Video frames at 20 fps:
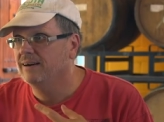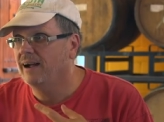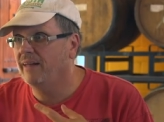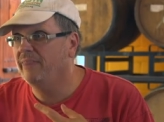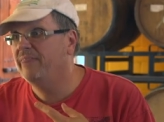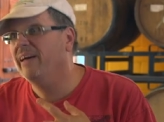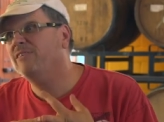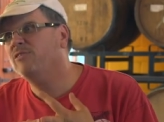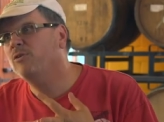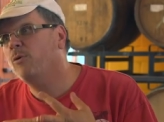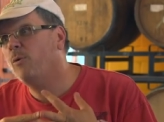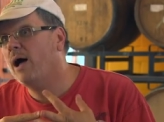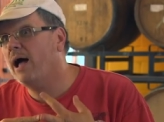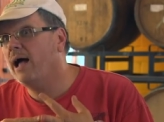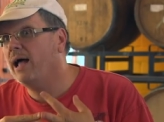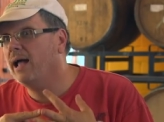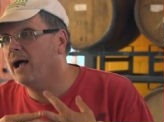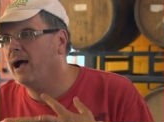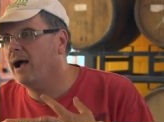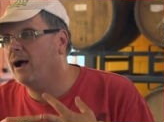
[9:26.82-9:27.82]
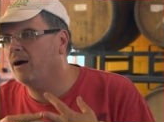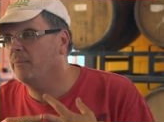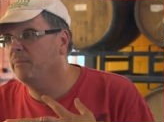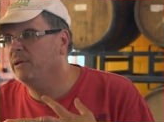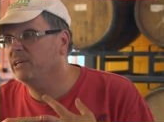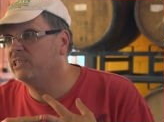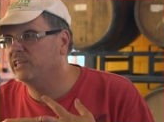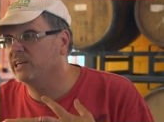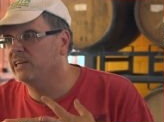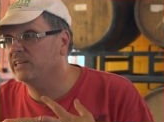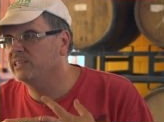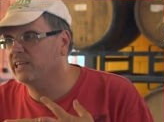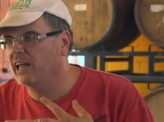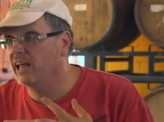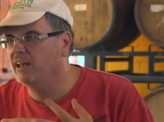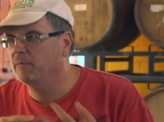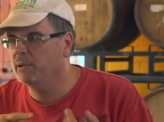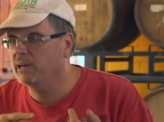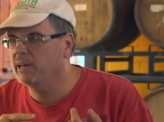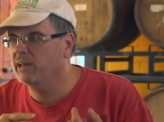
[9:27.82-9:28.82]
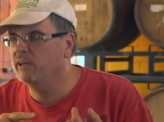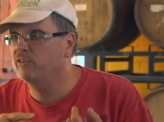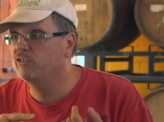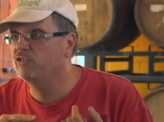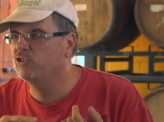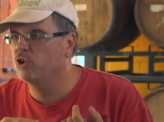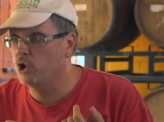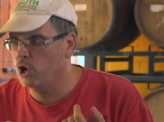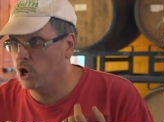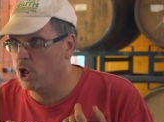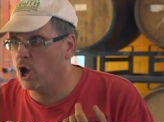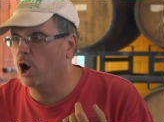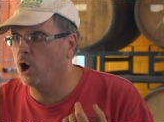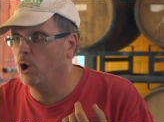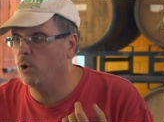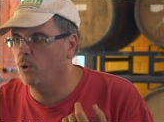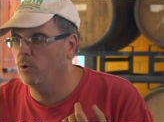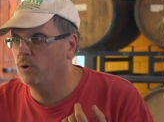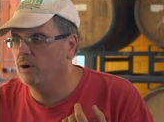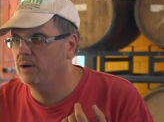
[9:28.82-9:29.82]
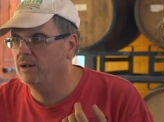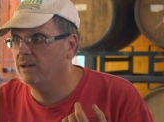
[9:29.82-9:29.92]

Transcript: And that's why our mission statement is to know,